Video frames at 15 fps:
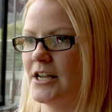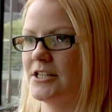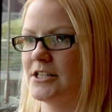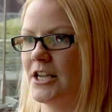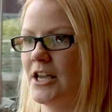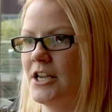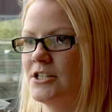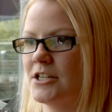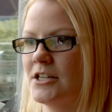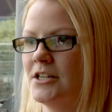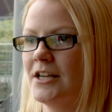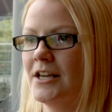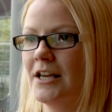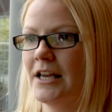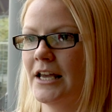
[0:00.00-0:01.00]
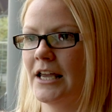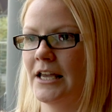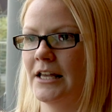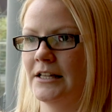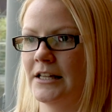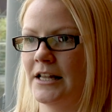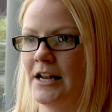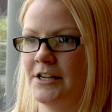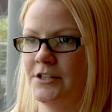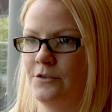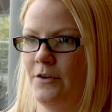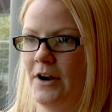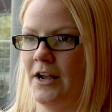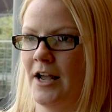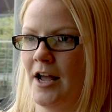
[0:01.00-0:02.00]
Education in the Letter
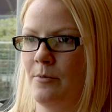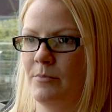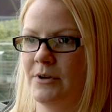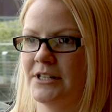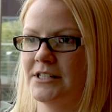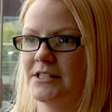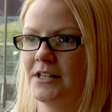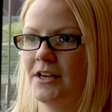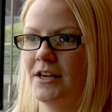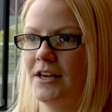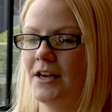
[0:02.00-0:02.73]
Frac campus.